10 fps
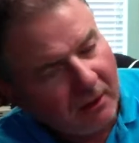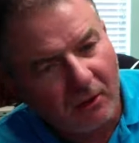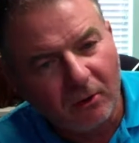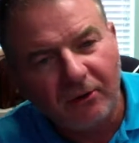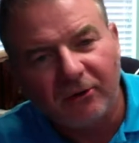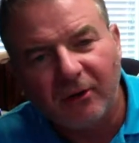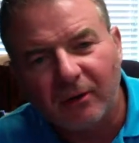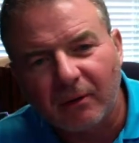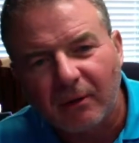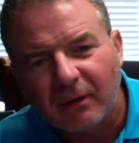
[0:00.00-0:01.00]
Notice
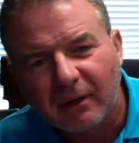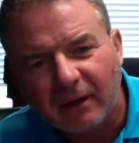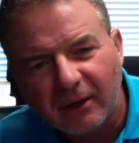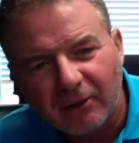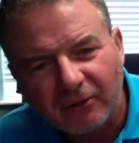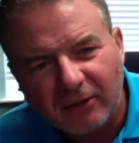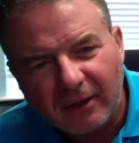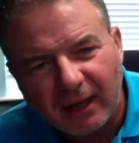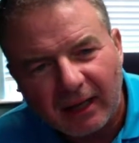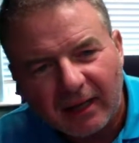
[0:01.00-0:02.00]
here, can you see
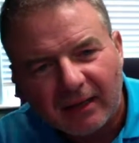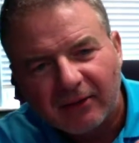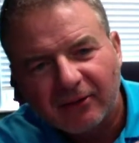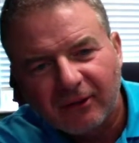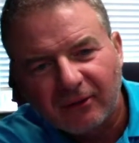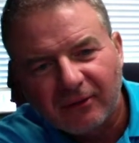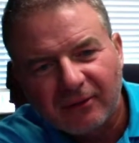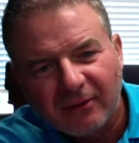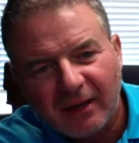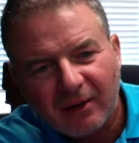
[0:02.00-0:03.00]
that? This little
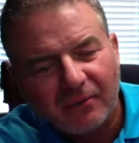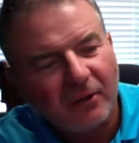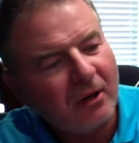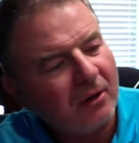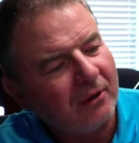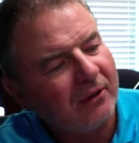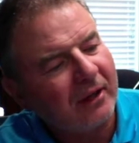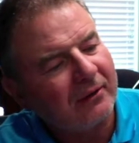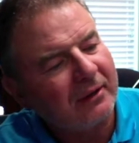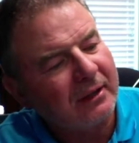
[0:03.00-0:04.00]
thing over here is
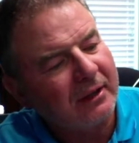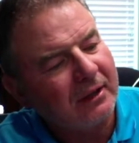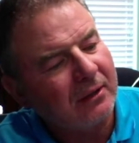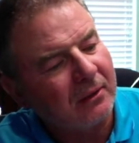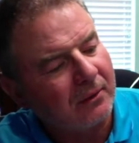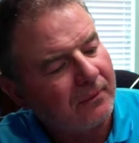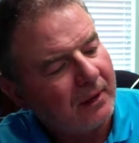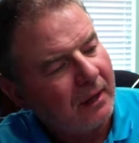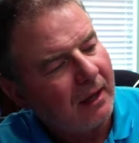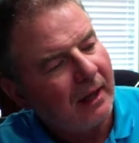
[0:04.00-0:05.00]
actually a gear.
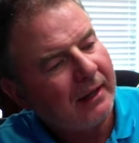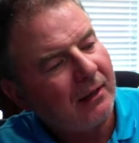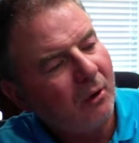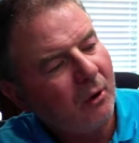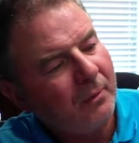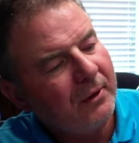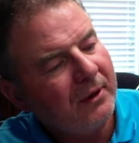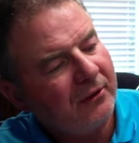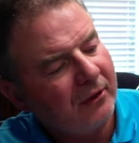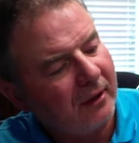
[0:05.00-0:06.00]
I can open
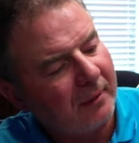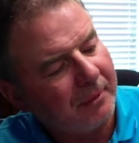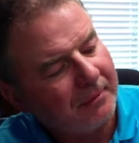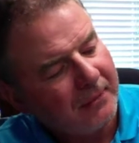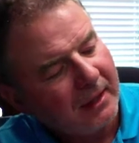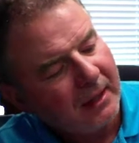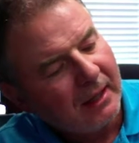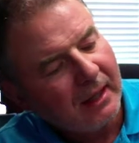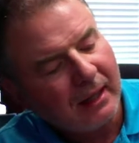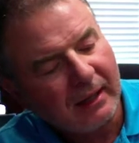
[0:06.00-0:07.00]
this up
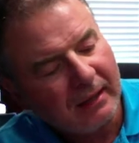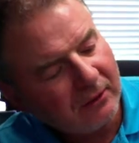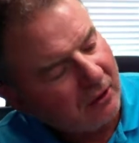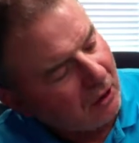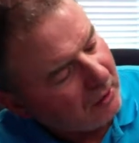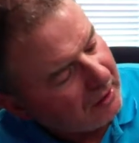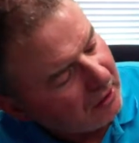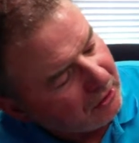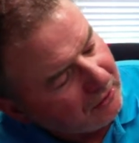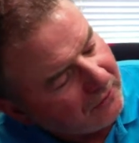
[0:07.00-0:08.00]
and I get to go here.
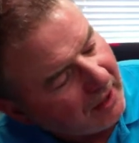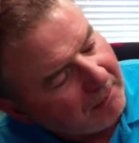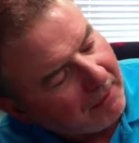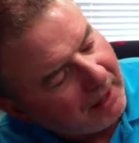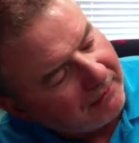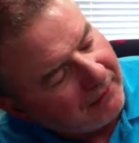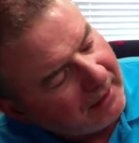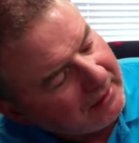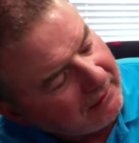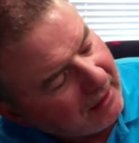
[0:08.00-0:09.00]
You've got modify
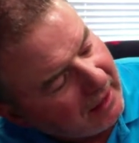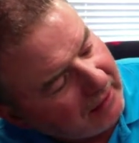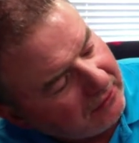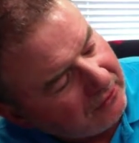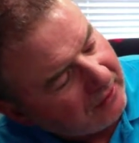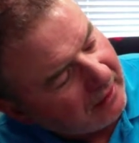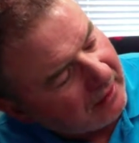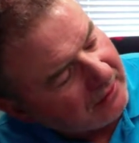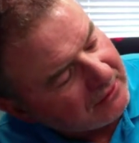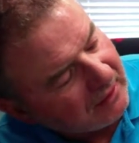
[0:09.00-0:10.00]
device,
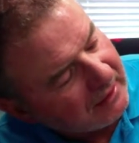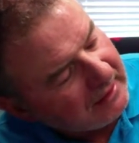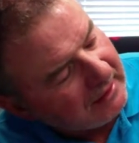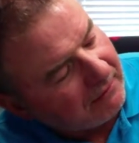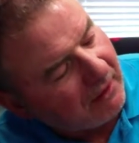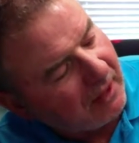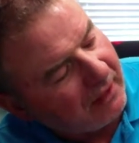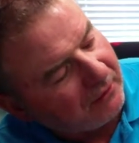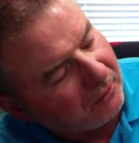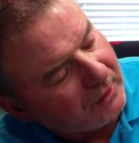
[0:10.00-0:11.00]
delete
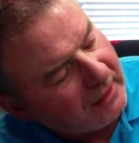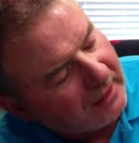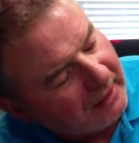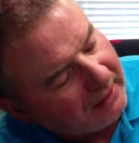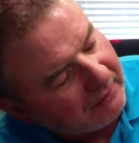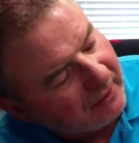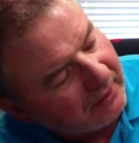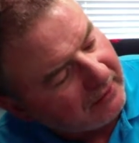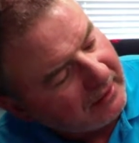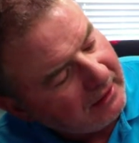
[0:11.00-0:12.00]
device, reconnect
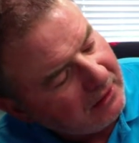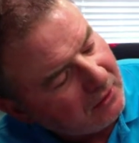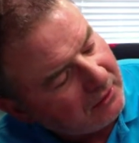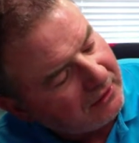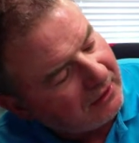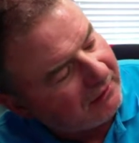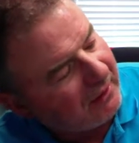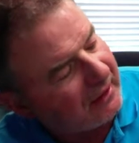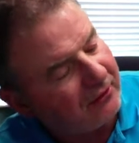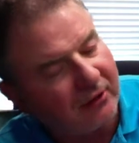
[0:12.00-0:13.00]
device, and then you go into
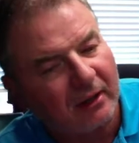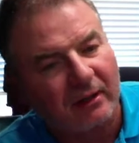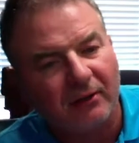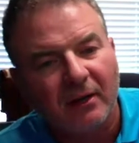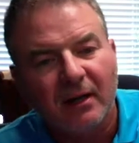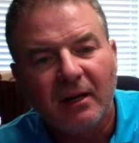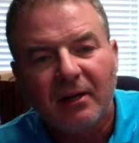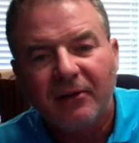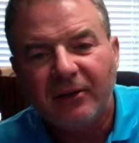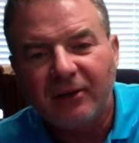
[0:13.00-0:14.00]
device settings.
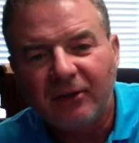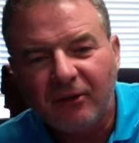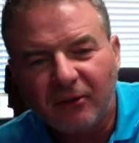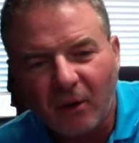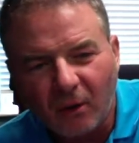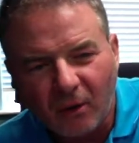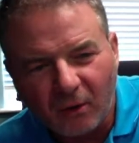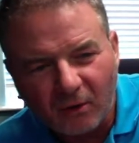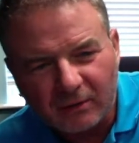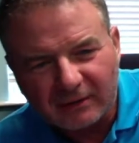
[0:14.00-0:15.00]
This is
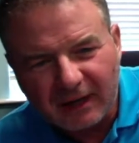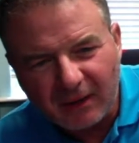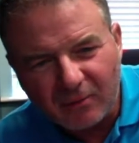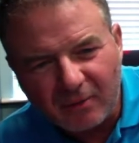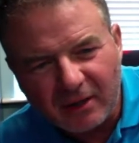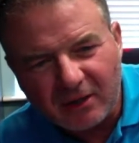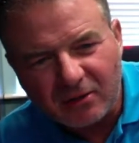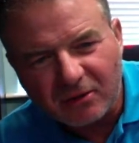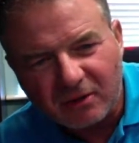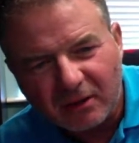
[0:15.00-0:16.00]
all, I
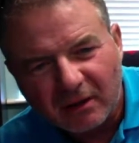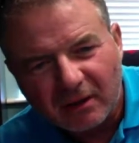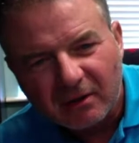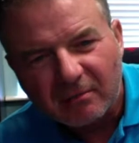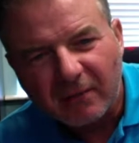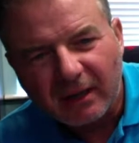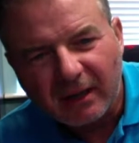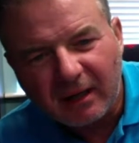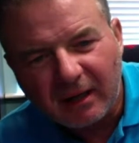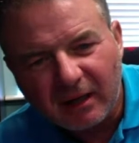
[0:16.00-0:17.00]
wish my
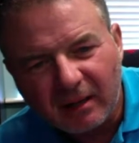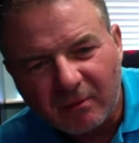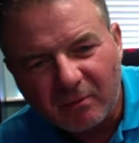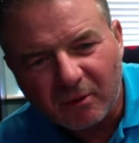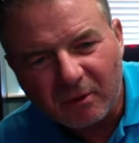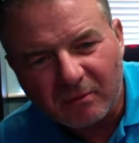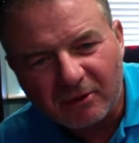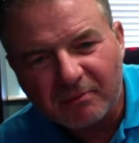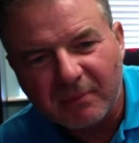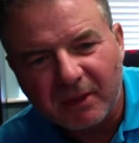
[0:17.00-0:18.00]
camera
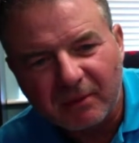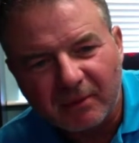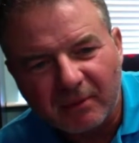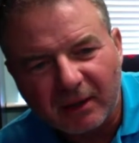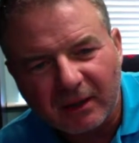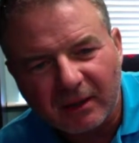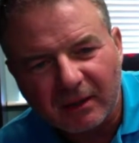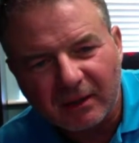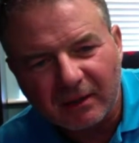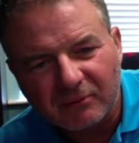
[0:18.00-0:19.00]
was better on my,
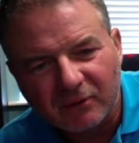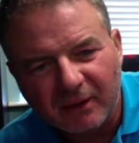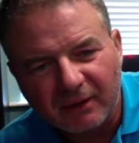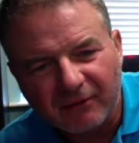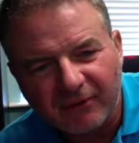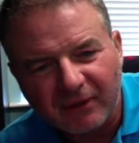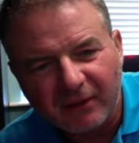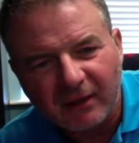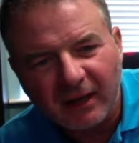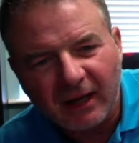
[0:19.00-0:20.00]
trying to figure
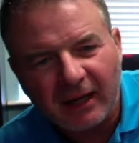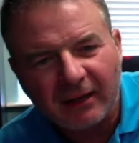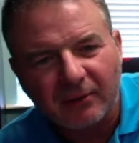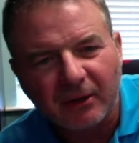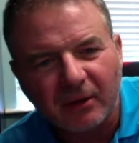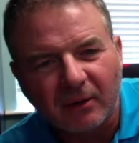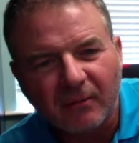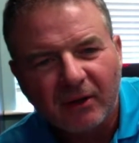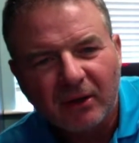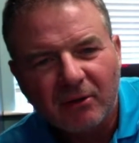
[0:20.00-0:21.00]
out, there we go.
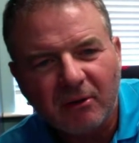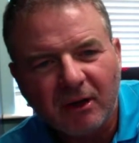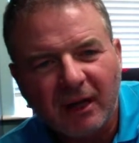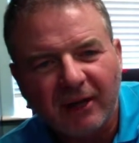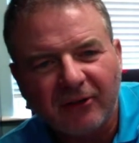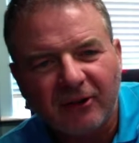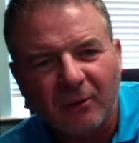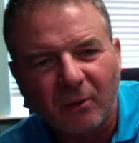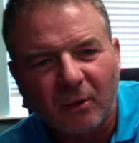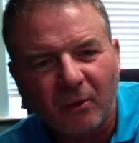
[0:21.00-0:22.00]
You can kind of see
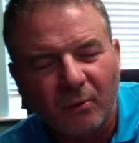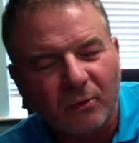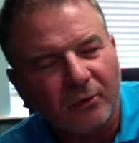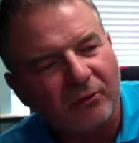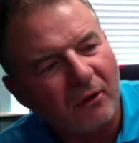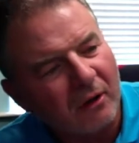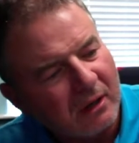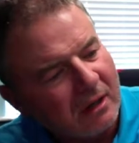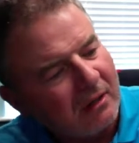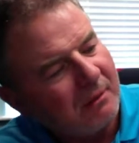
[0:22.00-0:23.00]
where all the words are.
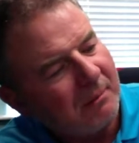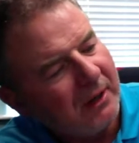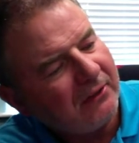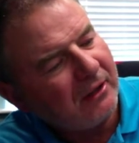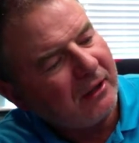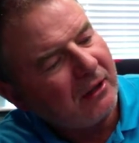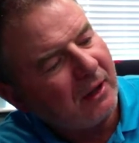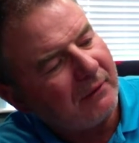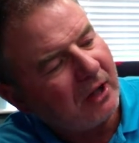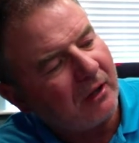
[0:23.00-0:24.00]
But basically here
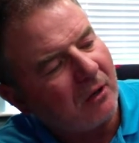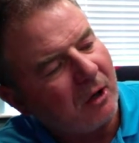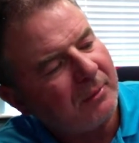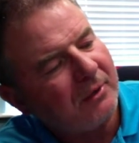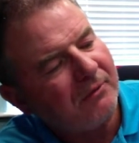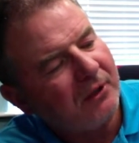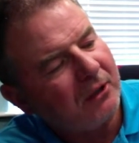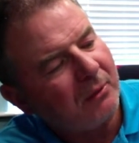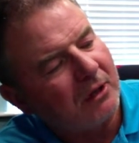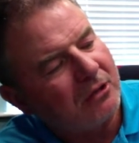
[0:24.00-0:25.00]
I've got alarm
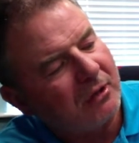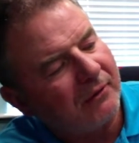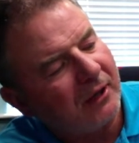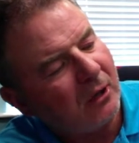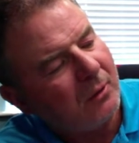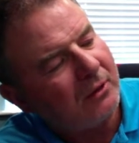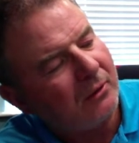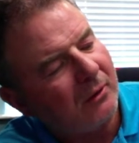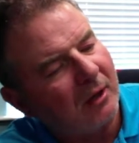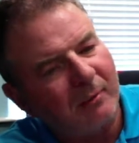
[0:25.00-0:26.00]
configuration. If I go
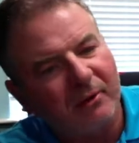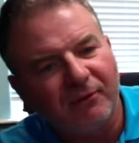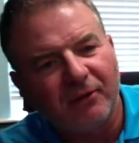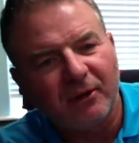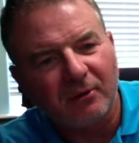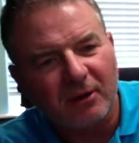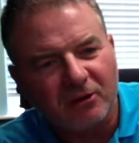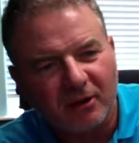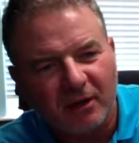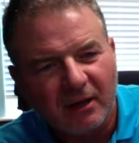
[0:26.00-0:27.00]
into alarm
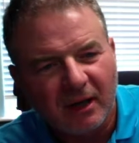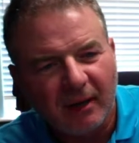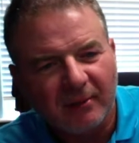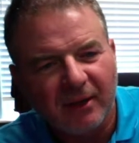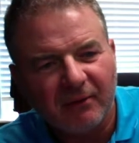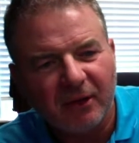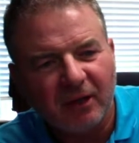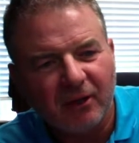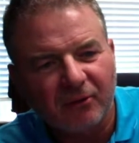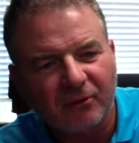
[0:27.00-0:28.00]
configuration, I'm given
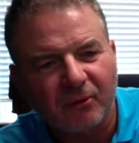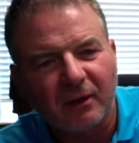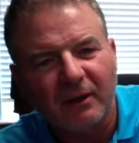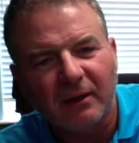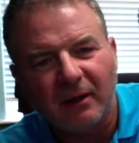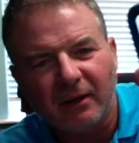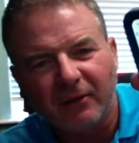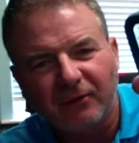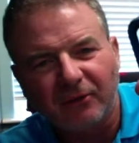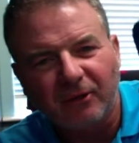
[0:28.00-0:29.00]
another screen.
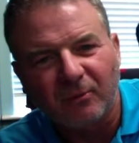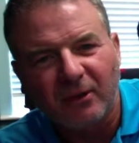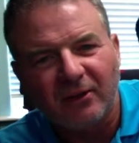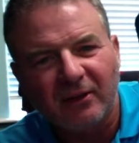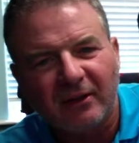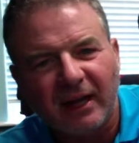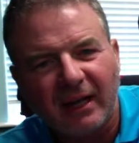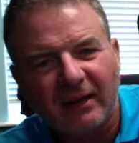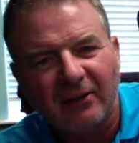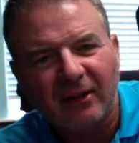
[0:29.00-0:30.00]
For some reason,
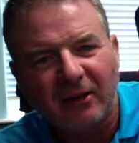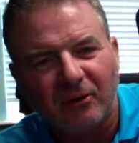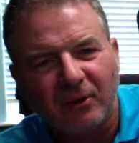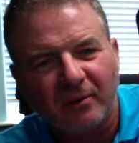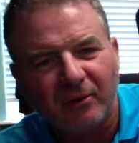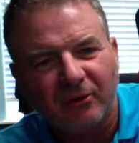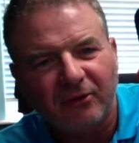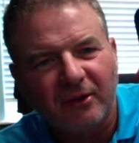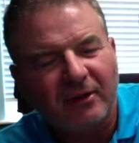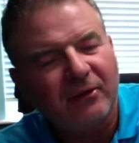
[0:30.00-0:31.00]
that is how you're able to
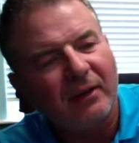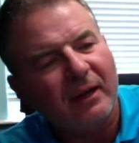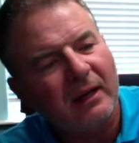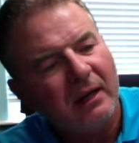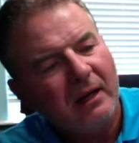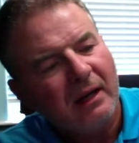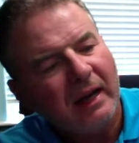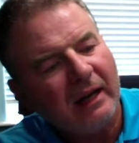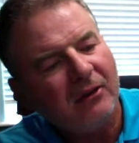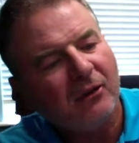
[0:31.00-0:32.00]
see this thing. It is